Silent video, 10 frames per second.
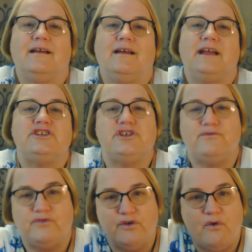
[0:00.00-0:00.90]
And she
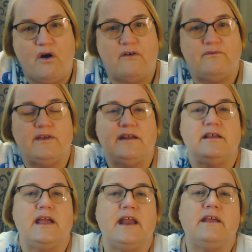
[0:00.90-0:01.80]
flew off, and
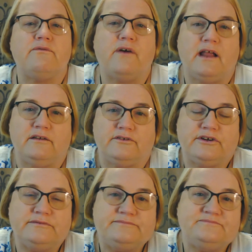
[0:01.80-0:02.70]
he followed
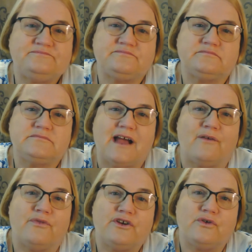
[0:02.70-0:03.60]
her
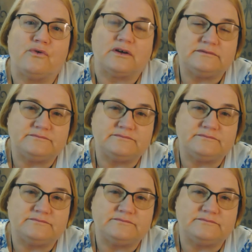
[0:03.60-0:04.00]
out the door.